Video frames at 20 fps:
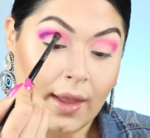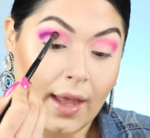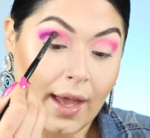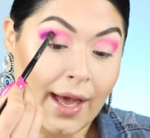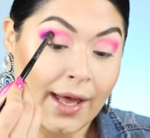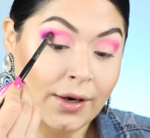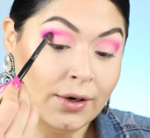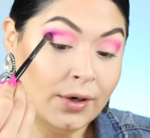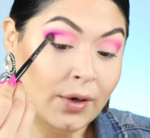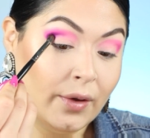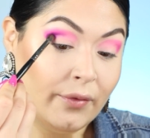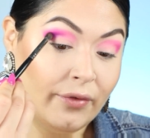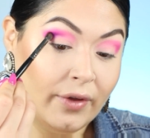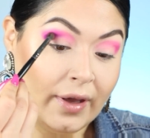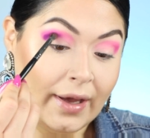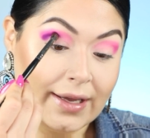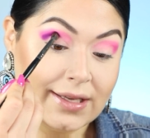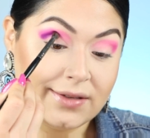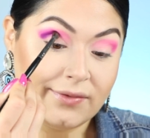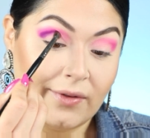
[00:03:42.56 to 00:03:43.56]
I don't know if you
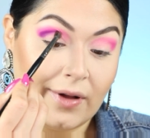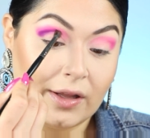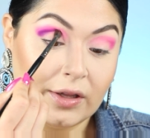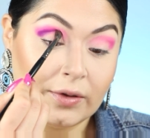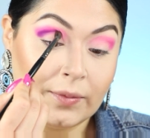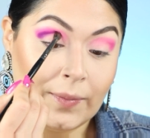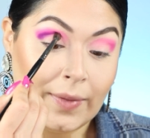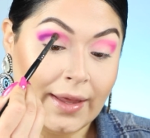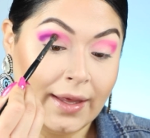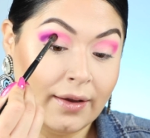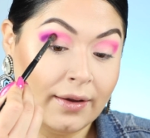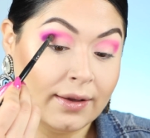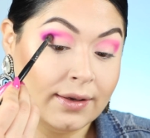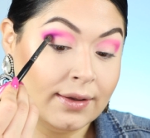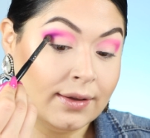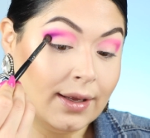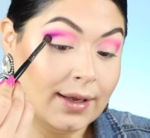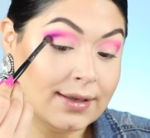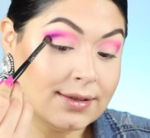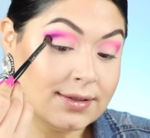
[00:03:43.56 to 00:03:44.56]
guys follow me
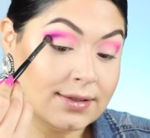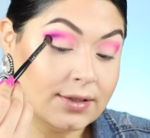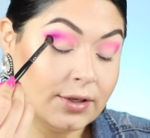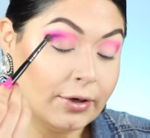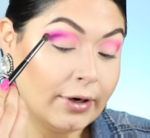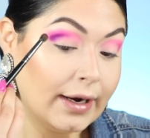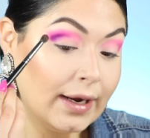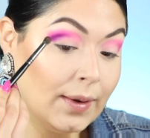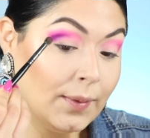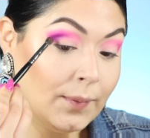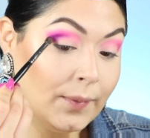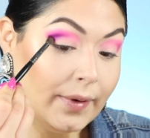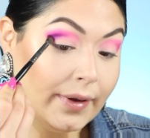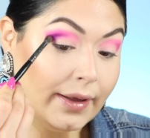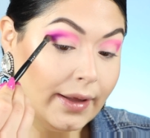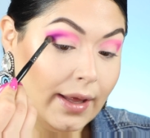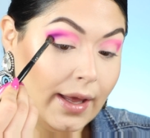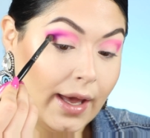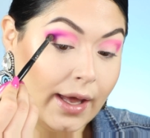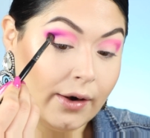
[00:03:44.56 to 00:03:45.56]
on Instagram,
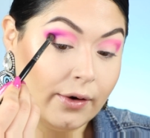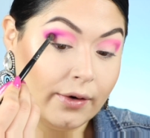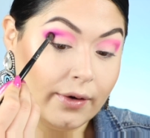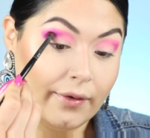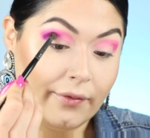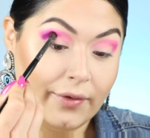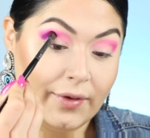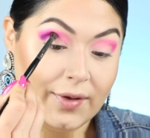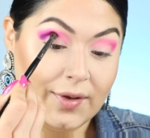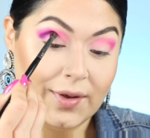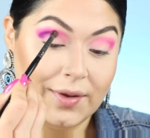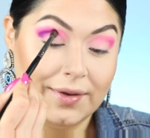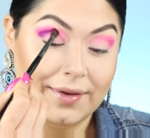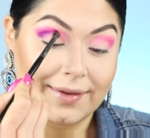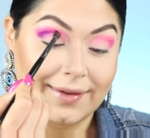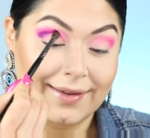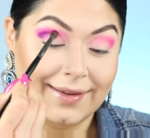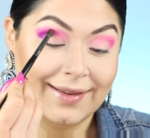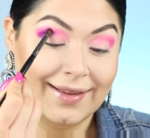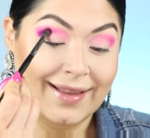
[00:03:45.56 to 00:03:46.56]
but I don't know if you,
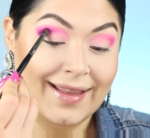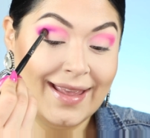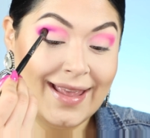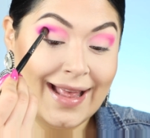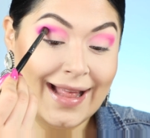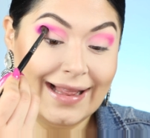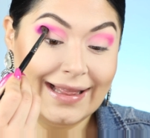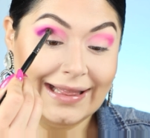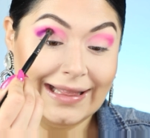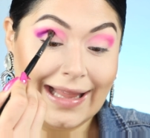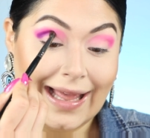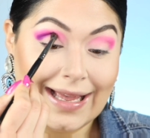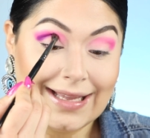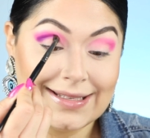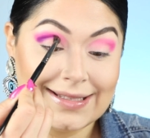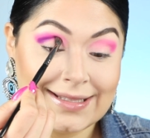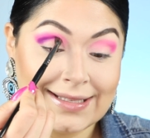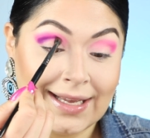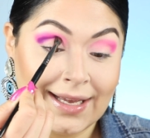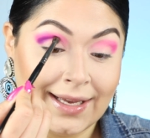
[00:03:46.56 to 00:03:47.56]

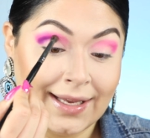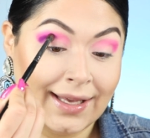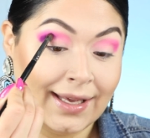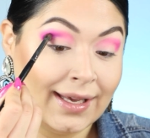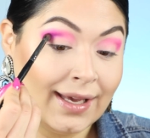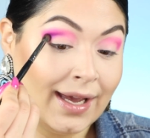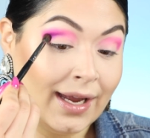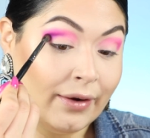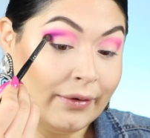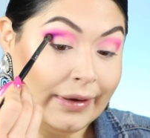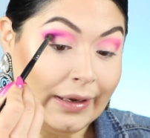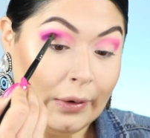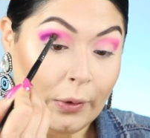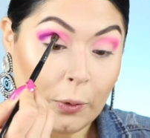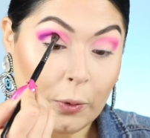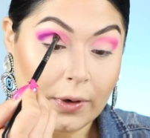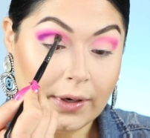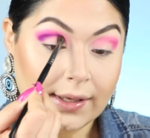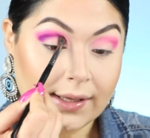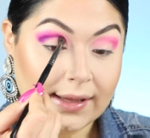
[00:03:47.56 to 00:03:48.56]
last night I
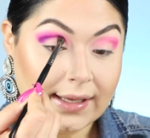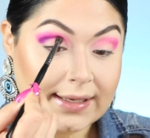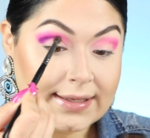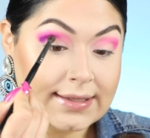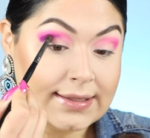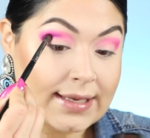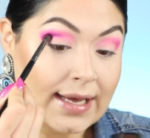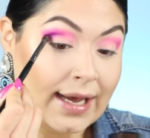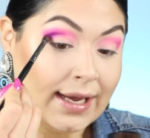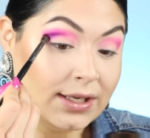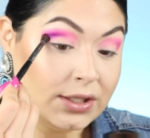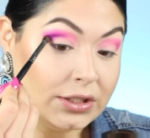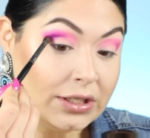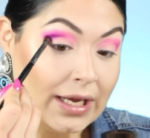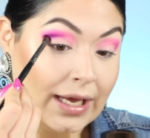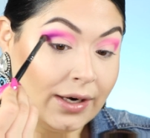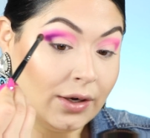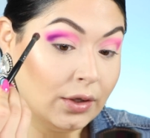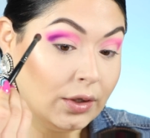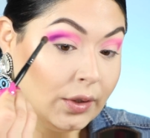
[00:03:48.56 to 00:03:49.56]
recorded this
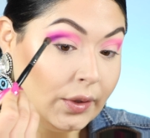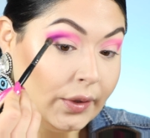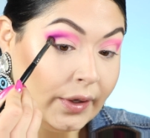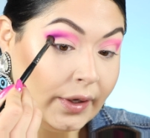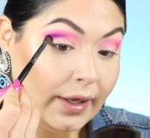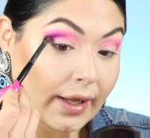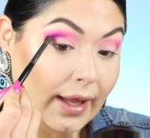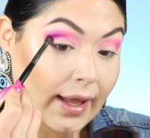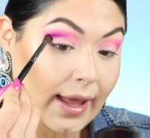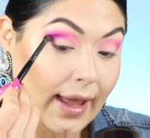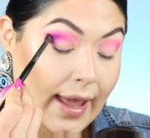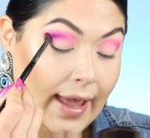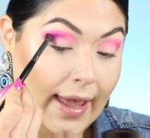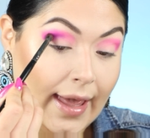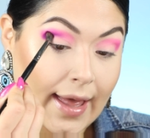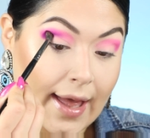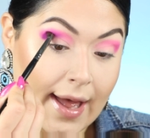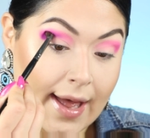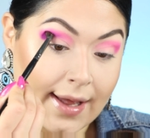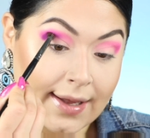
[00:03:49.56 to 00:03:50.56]
eyeshadow look,
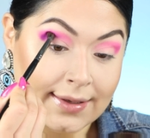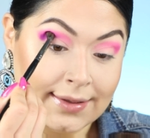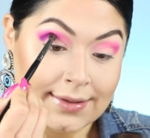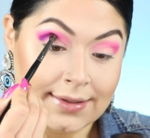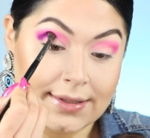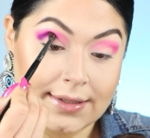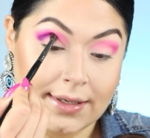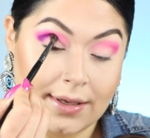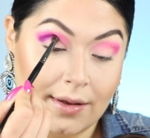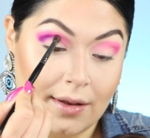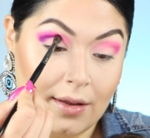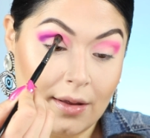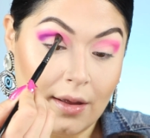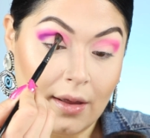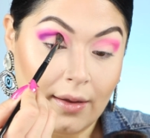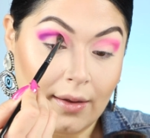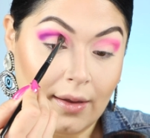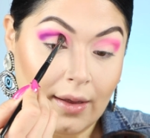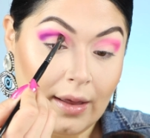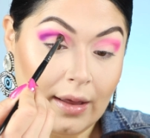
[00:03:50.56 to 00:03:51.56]
and
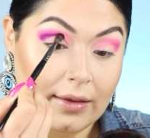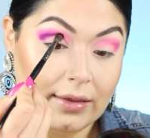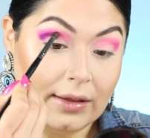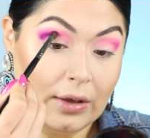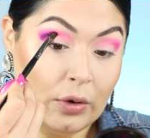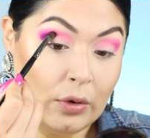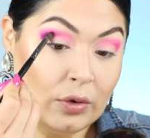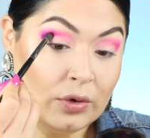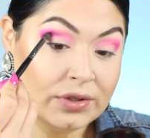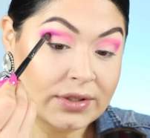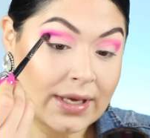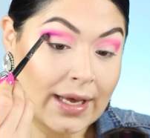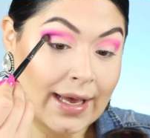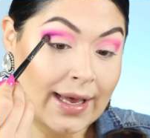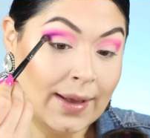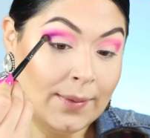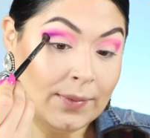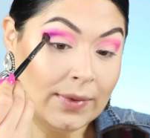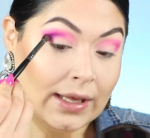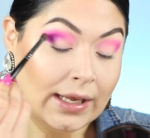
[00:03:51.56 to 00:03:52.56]
the whole
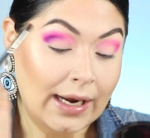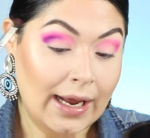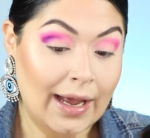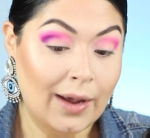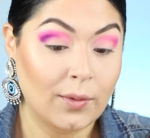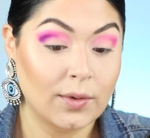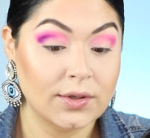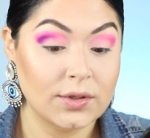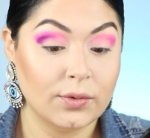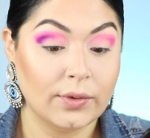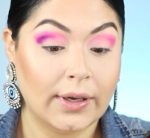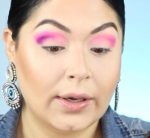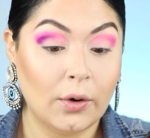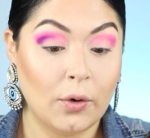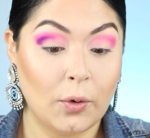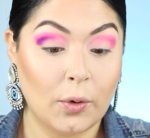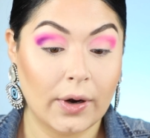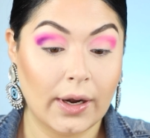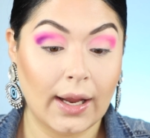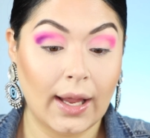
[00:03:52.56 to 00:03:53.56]
time that I was
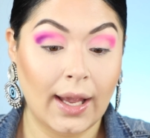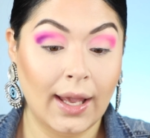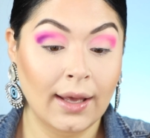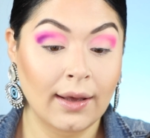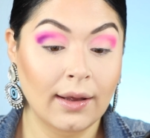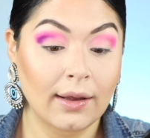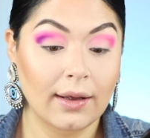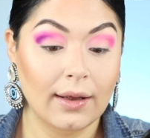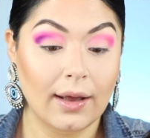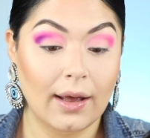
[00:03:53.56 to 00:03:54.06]
recording,